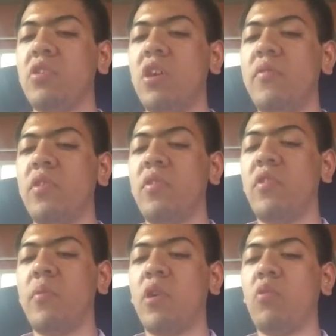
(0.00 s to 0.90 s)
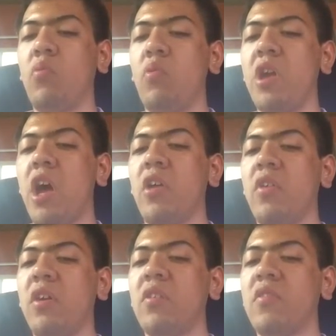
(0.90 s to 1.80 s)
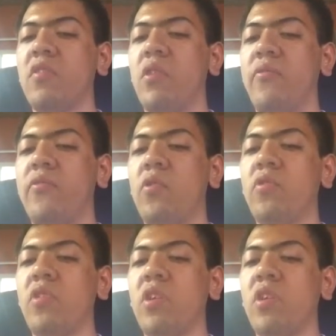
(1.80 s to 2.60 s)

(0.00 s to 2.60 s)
is about the reality. That's the first